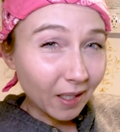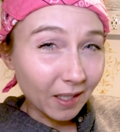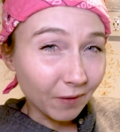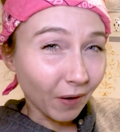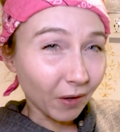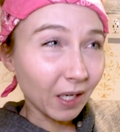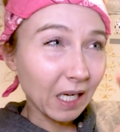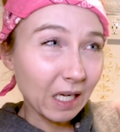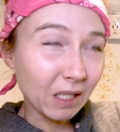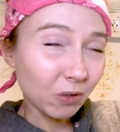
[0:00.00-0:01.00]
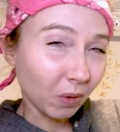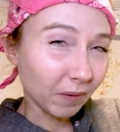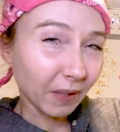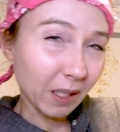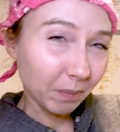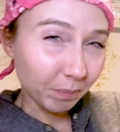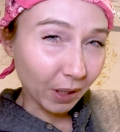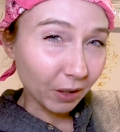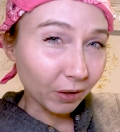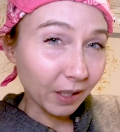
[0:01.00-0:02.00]
It's very sort of like
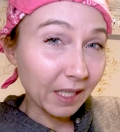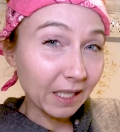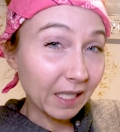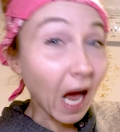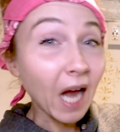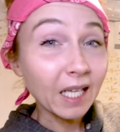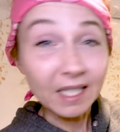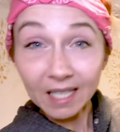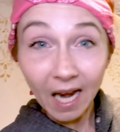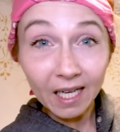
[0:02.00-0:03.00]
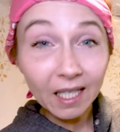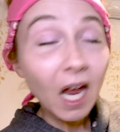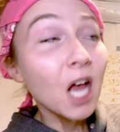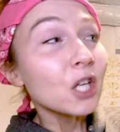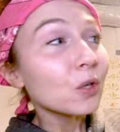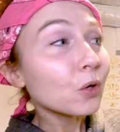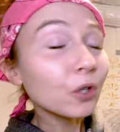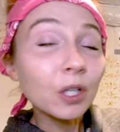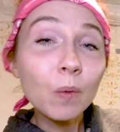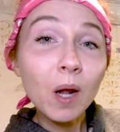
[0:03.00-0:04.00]
brittle and not aesthetic, so
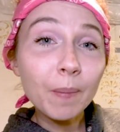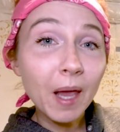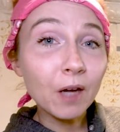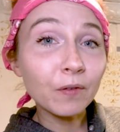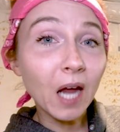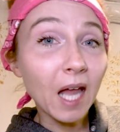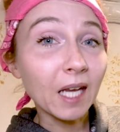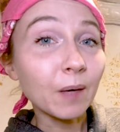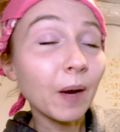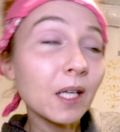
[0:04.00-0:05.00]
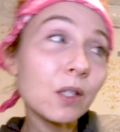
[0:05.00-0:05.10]
you're going to want to paint over it anyway.